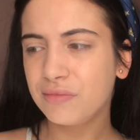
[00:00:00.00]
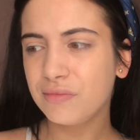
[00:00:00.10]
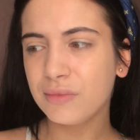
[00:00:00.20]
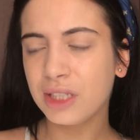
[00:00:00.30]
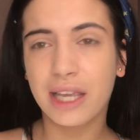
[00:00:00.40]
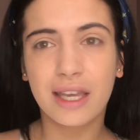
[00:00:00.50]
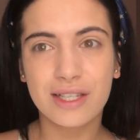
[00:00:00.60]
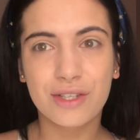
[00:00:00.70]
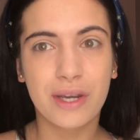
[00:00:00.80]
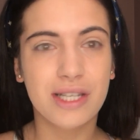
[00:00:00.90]
Like,
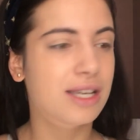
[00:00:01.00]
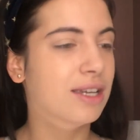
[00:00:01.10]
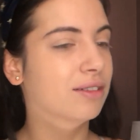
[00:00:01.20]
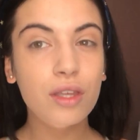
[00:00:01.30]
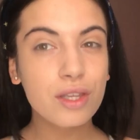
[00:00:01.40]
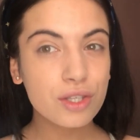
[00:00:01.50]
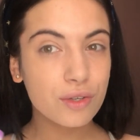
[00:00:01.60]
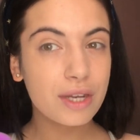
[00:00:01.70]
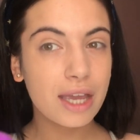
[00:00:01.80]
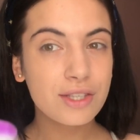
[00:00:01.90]
it's crazy.
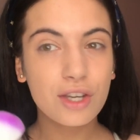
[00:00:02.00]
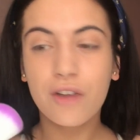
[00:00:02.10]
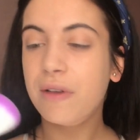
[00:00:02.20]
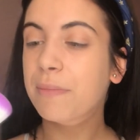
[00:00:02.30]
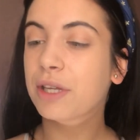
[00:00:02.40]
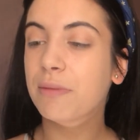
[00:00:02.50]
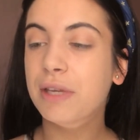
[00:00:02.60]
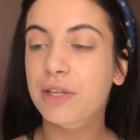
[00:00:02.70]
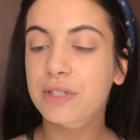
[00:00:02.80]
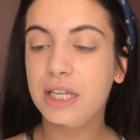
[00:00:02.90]
So next off, I'm going to be
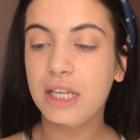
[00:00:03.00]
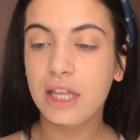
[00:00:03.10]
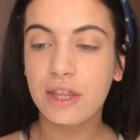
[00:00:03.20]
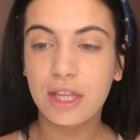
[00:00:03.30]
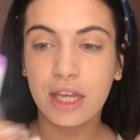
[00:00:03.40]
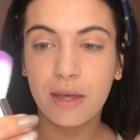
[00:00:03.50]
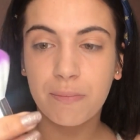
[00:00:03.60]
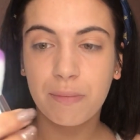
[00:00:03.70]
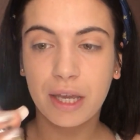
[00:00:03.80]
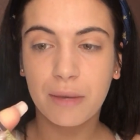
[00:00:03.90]
using the
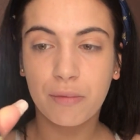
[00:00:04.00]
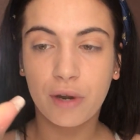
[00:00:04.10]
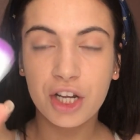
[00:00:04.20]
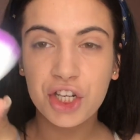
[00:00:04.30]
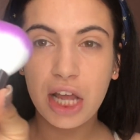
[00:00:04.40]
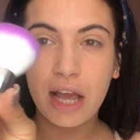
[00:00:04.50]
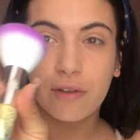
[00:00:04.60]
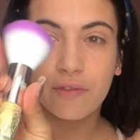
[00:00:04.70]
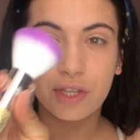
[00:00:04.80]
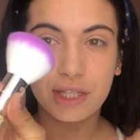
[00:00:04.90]
bigger brush out
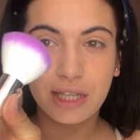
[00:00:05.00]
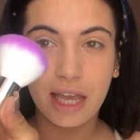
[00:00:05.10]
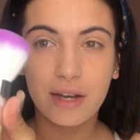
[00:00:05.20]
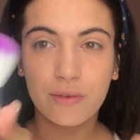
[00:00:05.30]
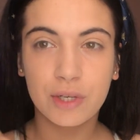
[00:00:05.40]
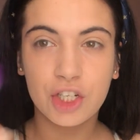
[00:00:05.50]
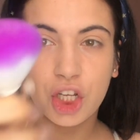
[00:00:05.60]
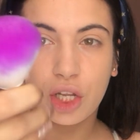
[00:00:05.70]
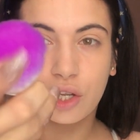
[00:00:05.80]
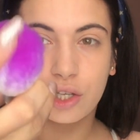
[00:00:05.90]
of the set, which
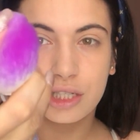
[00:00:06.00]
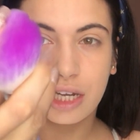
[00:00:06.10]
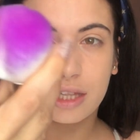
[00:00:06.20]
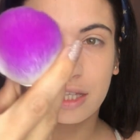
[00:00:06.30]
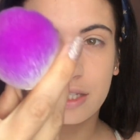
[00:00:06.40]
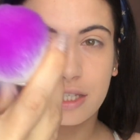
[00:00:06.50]
looks like this.